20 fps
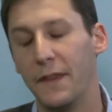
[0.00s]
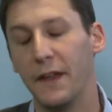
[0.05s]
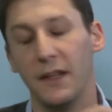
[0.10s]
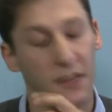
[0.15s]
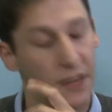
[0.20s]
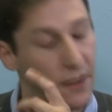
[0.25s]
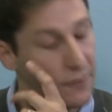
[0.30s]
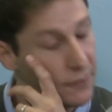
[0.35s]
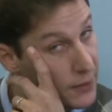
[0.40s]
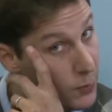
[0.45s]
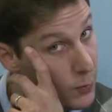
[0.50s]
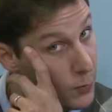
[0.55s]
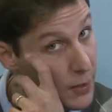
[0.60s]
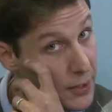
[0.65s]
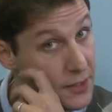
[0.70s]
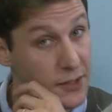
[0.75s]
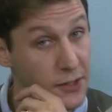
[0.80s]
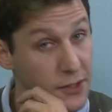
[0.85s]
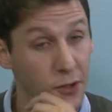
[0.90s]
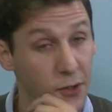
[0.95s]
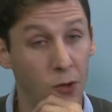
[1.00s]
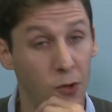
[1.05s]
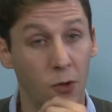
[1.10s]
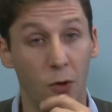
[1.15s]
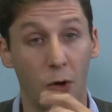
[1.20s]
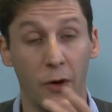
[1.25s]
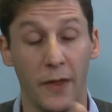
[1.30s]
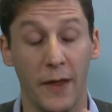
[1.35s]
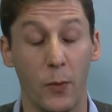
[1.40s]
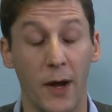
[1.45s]
One thing you definitely want to
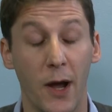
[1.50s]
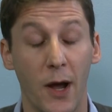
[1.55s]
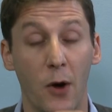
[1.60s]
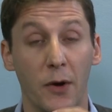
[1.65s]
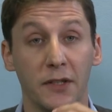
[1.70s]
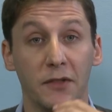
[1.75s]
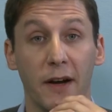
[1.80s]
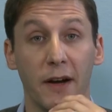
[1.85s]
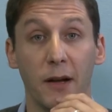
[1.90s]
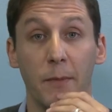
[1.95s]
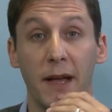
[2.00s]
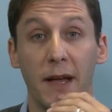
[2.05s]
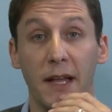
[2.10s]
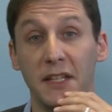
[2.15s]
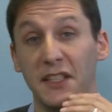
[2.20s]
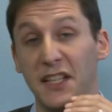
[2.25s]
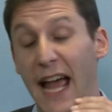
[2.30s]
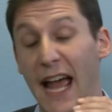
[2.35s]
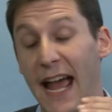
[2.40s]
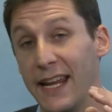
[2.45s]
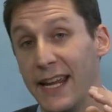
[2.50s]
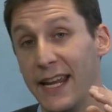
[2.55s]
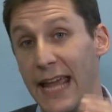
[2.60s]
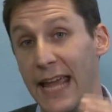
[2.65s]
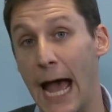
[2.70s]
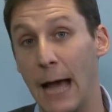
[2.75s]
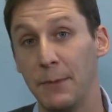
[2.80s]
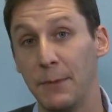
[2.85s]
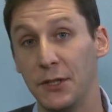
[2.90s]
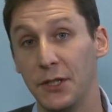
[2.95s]
do, or that we always recommend, is
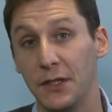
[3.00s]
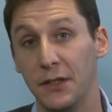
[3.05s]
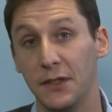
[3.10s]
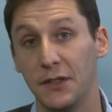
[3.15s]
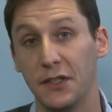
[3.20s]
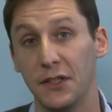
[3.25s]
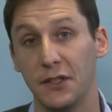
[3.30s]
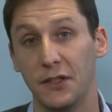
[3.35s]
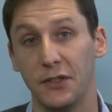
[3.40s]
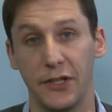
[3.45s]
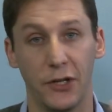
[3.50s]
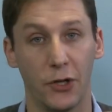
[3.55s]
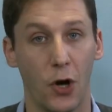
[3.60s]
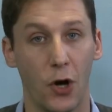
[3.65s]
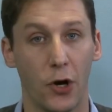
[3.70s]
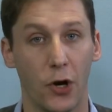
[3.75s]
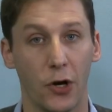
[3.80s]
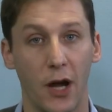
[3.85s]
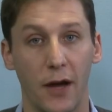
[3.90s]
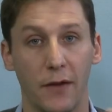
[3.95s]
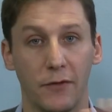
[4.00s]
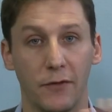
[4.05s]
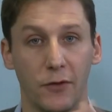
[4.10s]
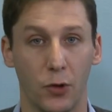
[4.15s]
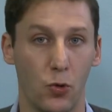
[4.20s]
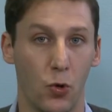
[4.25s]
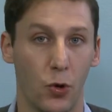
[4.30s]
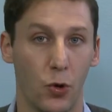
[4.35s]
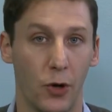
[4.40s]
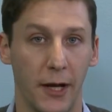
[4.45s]
adding captions to your
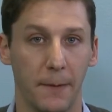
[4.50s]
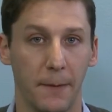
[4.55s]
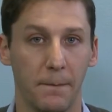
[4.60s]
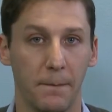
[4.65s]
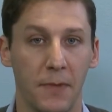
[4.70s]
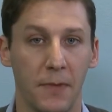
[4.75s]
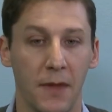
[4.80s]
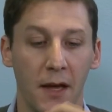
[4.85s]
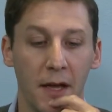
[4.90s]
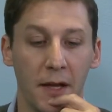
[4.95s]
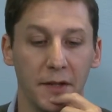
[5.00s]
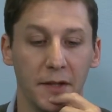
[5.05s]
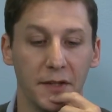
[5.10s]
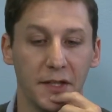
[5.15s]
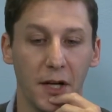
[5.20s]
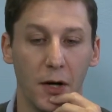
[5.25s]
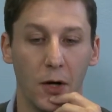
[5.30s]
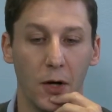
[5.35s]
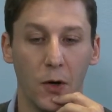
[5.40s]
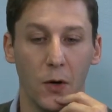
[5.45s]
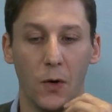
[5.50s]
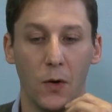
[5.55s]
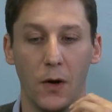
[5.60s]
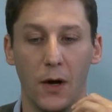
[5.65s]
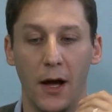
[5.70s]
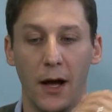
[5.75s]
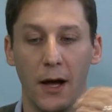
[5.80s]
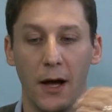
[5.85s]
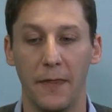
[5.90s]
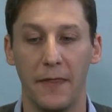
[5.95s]
archived recording.
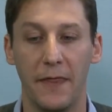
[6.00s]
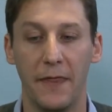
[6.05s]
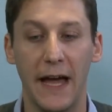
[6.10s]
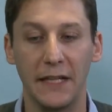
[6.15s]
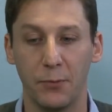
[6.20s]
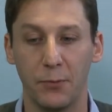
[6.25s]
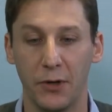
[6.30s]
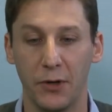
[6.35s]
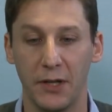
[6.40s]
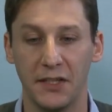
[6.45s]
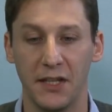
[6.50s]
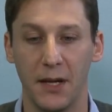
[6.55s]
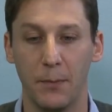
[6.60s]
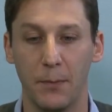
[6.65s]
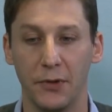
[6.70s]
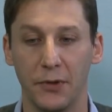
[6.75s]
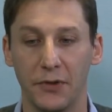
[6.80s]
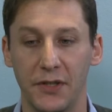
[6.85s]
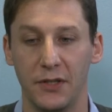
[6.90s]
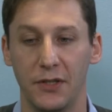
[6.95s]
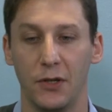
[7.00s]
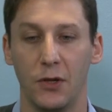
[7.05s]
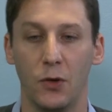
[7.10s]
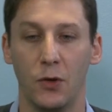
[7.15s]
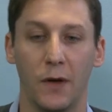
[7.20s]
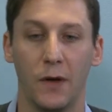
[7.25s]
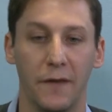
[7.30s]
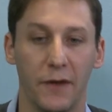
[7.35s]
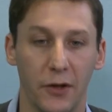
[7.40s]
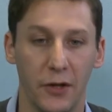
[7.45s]
So that's pretty simple to
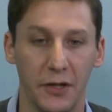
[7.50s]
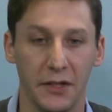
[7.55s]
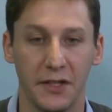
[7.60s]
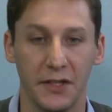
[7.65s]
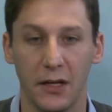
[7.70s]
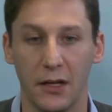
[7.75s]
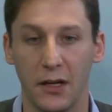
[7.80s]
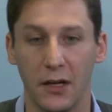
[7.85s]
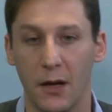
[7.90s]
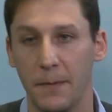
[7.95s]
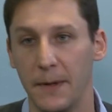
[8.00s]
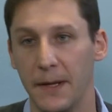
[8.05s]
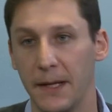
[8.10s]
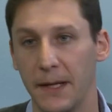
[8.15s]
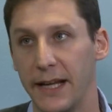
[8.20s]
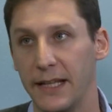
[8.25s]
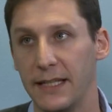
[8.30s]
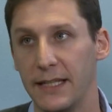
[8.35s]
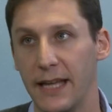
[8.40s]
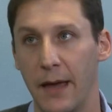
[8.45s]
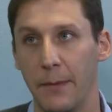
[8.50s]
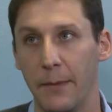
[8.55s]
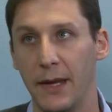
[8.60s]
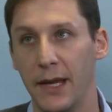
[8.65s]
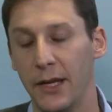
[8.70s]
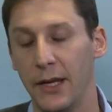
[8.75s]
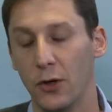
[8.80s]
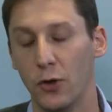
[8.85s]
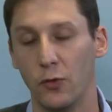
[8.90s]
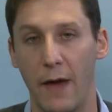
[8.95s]
do if you're using a company like
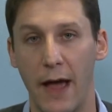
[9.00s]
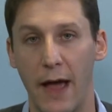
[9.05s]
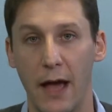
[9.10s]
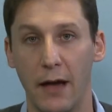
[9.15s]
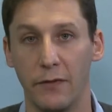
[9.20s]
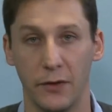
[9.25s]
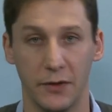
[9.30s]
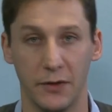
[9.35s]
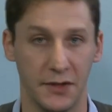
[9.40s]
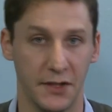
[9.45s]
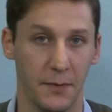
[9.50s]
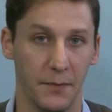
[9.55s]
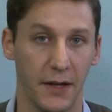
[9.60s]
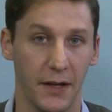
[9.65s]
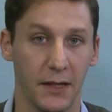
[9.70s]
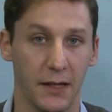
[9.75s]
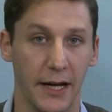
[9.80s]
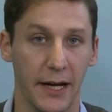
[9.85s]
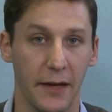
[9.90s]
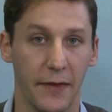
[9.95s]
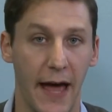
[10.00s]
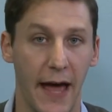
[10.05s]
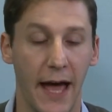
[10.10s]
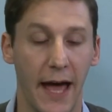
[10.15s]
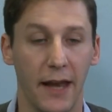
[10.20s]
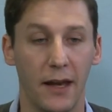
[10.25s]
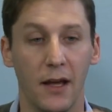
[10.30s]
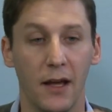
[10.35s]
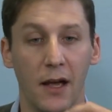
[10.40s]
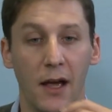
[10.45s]
Temi or Rev or something like
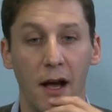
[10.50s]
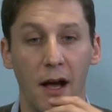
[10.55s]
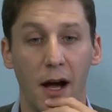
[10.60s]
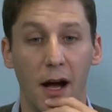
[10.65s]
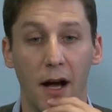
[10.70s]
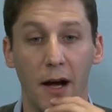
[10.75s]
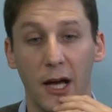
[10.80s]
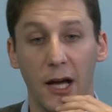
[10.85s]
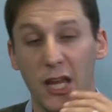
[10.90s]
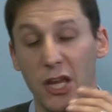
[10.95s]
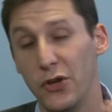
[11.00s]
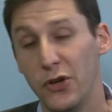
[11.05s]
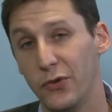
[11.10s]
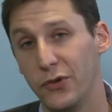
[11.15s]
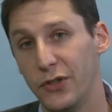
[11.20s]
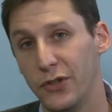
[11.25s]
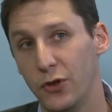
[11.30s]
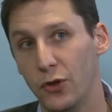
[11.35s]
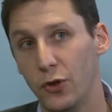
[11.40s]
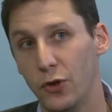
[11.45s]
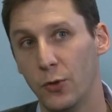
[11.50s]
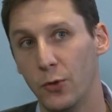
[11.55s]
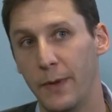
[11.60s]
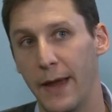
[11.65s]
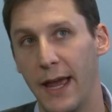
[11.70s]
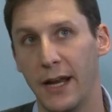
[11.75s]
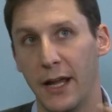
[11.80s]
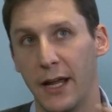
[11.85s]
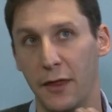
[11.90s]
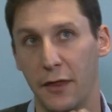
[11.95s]
that.
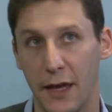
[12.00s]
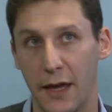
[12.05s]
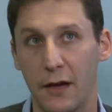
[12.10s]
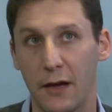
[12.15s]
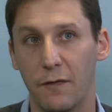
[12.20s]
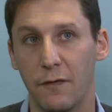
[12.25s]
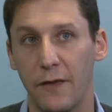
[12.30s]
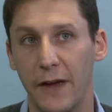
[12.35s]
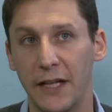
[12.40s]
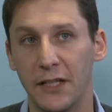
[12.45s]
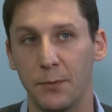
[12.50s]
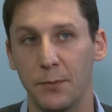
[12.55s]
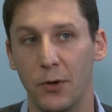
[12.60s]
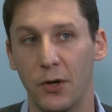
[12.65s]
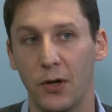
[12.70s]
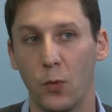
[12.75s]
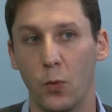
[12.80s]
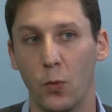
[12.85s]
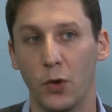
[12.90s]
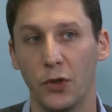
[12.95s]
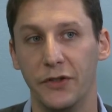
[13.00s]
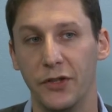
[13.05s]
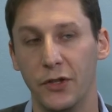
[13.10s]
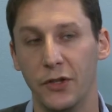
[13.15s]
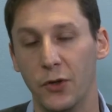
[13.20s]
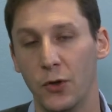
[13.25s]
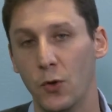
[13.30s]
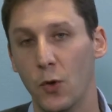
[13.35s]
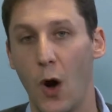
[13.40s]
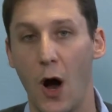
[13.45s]
YouTube and I think Facebook
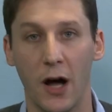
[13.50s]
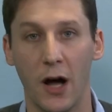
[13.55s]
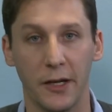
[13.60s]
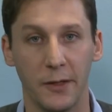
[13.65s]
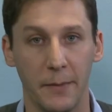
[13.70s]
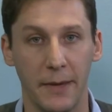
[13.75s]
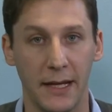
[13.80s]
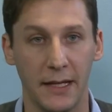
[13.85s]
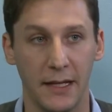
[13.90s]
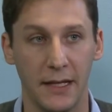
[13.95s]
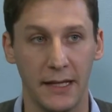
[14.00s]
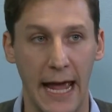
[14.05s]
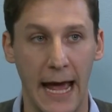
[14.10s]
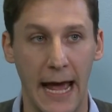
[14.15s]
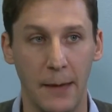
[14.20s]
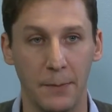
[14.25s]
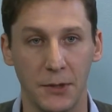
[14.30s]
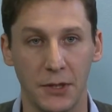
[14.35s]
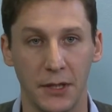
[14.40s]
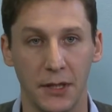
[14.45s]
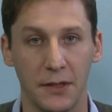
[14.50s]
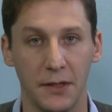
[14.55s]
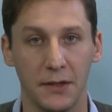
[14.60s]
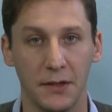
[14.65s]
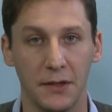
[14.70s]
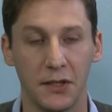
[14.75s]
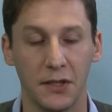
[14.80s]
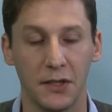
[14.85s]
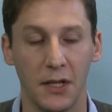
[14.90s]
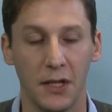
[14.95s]
will do automated
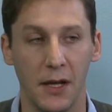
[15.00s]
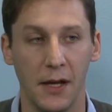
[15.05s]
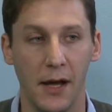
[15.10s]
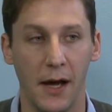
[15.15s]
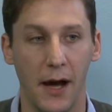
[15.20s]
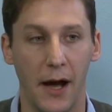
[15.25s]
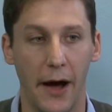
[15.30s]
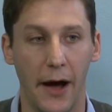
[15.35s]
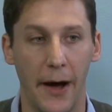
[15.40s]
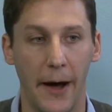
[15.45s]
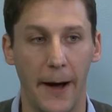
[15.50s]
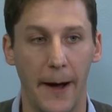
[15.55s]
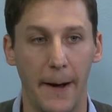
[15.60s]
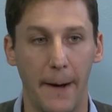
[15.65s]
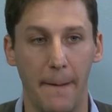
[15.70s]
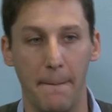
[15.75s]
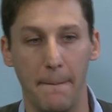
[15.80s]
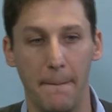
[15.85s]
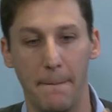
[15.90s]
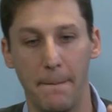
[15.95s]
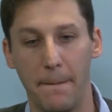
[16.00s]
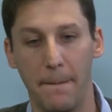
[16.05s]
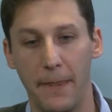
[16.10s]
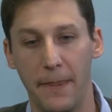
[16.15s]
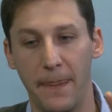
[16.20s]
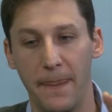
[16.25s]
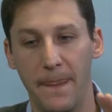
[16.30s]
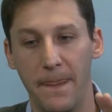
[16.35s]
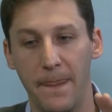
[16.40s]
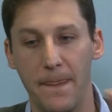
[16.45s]
captions.
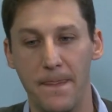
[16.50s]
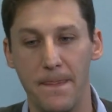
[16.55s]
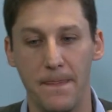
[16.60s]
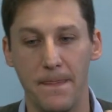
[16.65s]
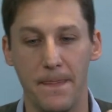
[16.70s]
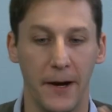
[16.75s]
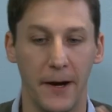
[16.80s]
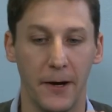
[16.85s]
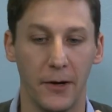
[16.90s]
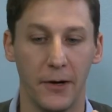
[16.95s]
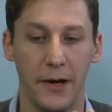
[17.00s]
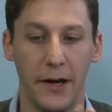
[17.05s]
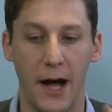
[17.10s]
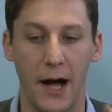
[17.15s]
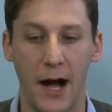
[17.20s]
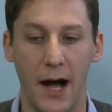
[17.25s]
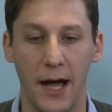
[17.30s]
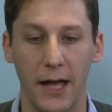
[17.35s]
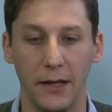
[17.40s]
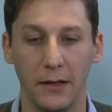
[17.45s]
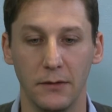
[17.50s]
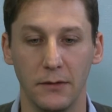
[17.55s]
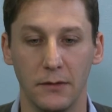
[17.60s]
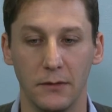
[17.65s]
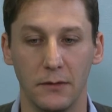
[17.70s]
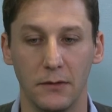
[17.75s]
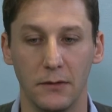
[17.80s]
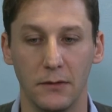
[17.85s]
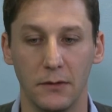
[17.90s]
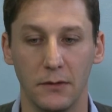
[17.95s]
They're not
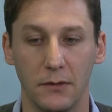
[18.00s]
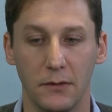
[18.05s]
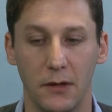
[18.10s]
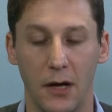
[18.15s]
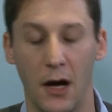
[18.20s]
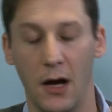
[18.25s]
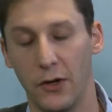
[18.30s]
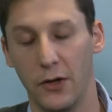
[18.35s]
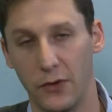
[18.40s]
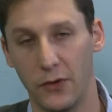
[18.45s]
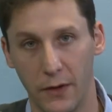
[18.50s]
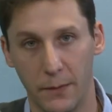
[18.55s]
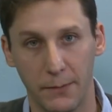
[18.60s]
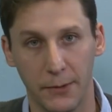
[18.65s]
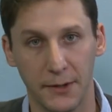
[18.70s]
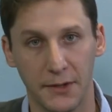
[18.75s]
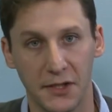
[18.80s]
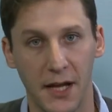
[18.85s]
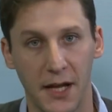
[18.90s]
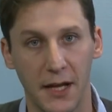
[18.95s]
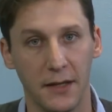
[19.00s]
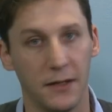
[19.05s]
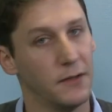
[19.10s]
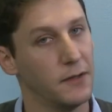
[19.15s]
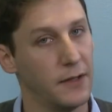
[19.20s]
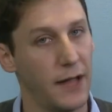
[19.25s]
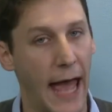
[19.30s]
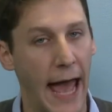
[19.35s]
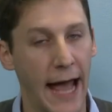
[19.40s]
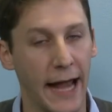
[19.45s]

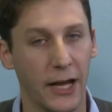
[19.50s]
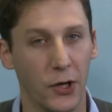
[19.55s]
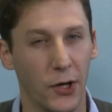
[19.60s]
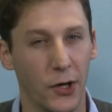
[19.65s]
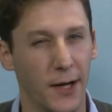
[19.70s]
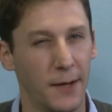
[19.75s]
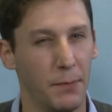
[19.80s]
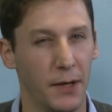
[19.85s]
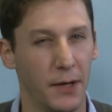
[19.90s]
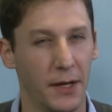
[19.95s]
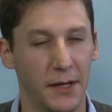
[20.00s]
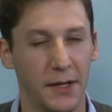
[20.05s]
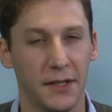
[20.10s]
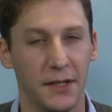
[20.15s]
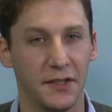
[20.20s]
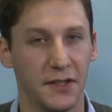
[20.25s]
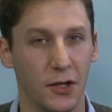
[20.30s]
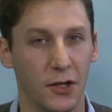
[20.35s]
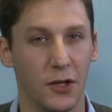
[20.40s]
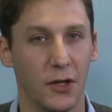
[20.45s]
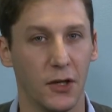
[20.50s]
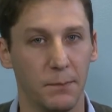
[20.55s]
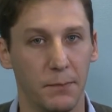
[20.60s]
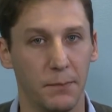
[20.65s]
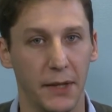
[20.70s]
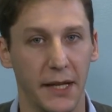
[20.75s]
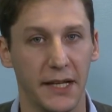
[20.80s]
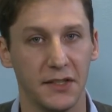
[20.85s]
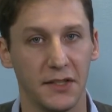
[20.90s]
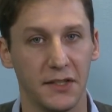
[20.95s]
100% accurate, but it's a
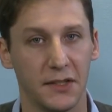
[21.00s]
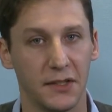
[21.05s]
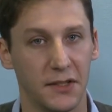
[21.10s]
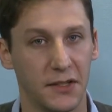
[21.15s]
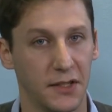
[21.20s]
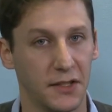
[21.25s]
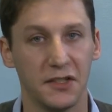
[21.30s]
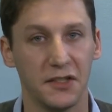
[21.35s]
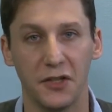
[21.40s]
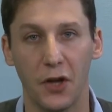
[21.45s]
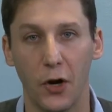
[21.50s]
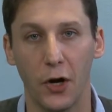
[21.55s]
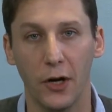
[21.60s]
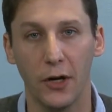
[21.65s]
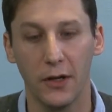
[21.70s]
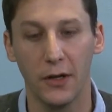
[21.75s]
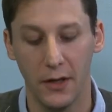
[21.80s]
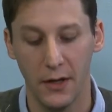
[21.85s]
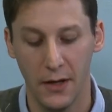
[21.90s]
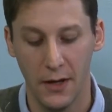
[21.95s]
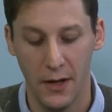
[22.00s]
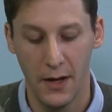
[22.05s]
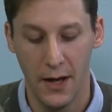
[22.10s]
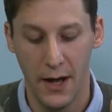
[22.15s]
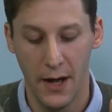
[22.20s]
good place to start.